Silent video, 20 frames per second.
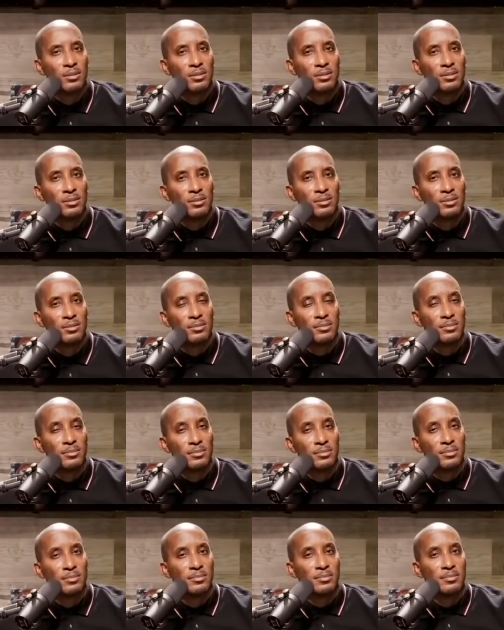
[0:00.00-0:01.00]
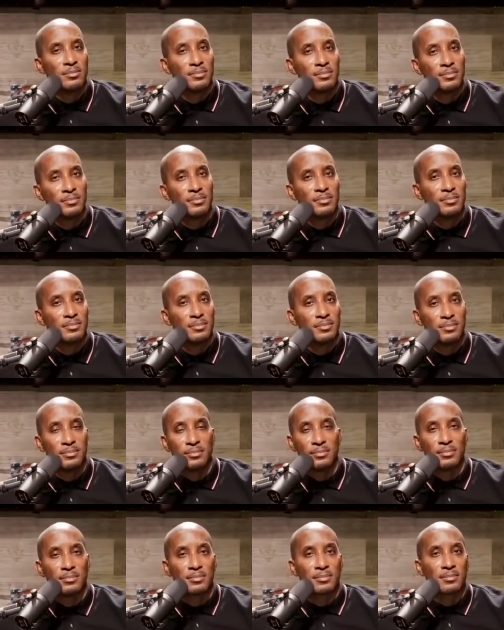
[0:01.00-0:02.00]

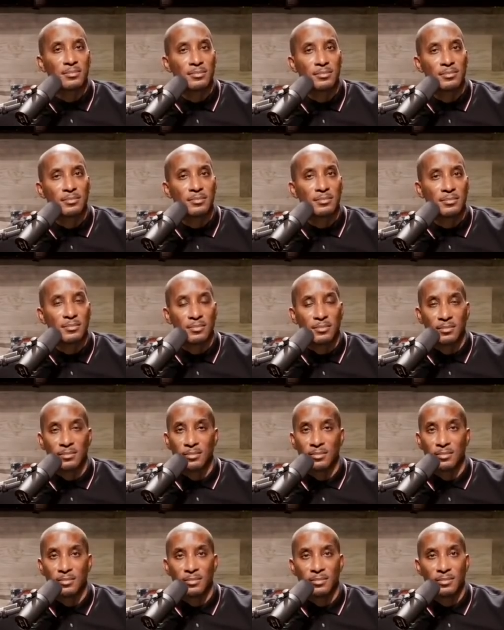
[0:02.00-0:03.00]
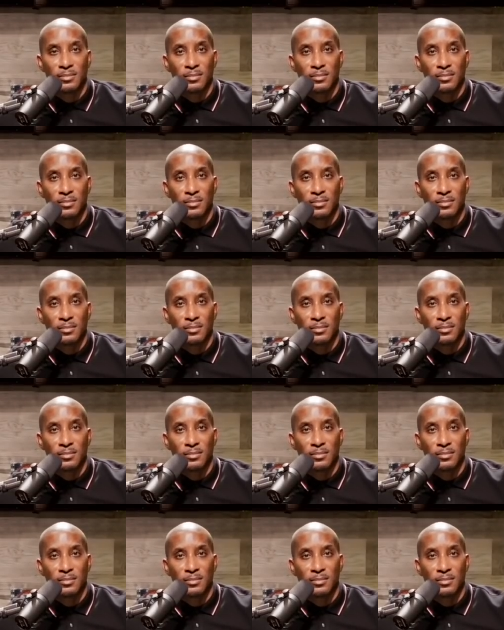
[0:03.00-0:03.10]
(silence)